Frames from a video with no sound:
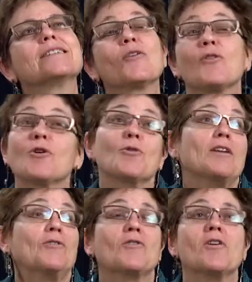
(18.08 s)
Although
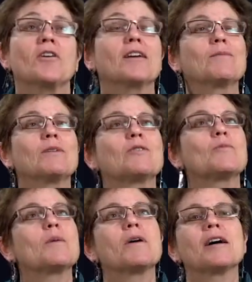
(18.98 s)
that song came into
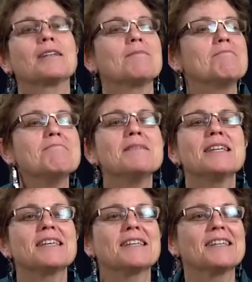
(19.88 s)
my mind
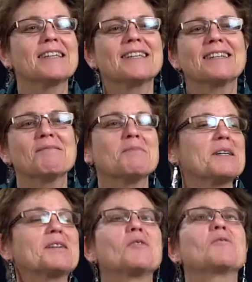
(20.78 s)
immediately,
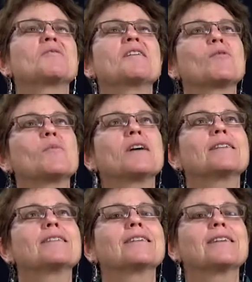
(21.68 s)
but no, never mind.
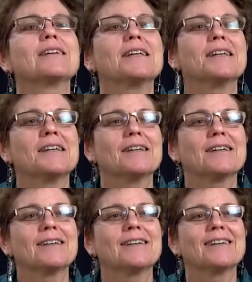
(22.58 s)

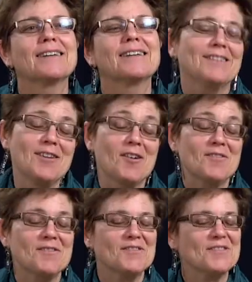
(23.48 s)
No,
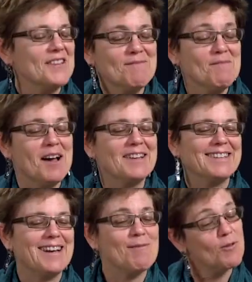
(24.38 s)
I'm not.
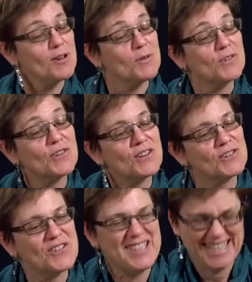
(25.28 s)
I'm gonna
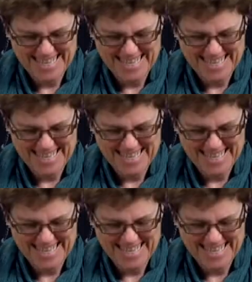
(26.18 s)
resist.